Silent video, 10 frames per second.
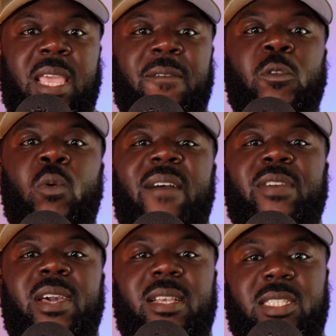If you
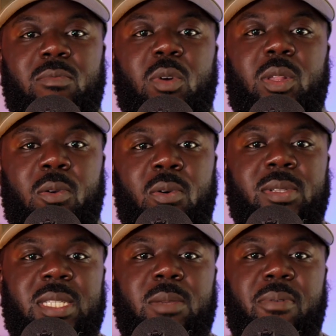have customer
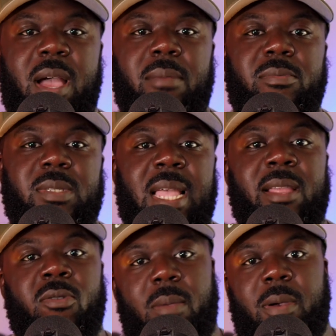loyalty problems
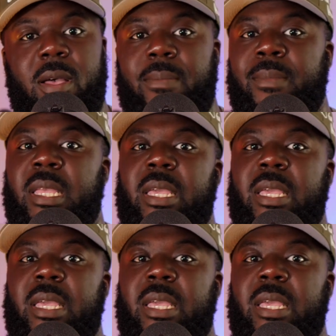like Grubhub,